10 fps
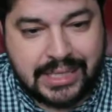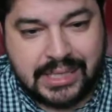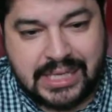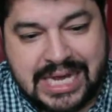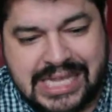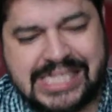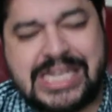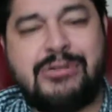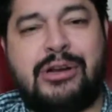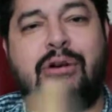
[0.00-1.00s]
the
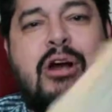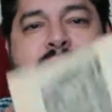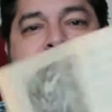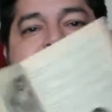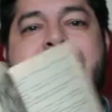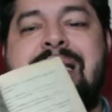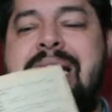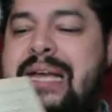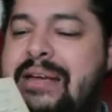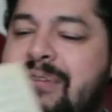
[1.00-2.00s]
interior art, I gotta tell
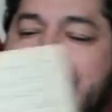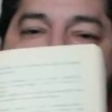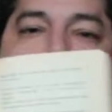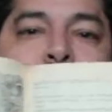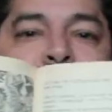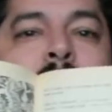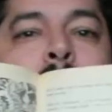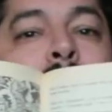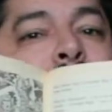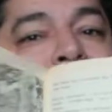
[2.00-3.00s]
you, if that shows
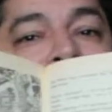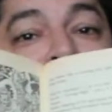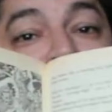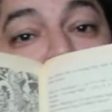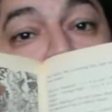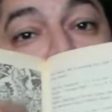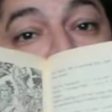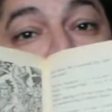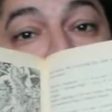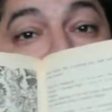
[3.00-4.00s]
up, it is
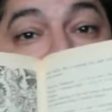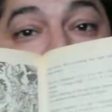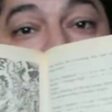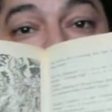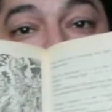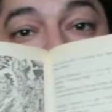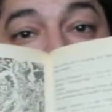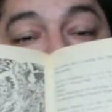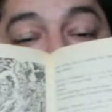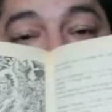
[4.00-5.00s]
awesome detail.
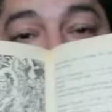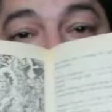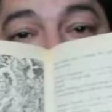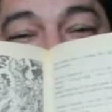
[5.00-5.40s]
That is just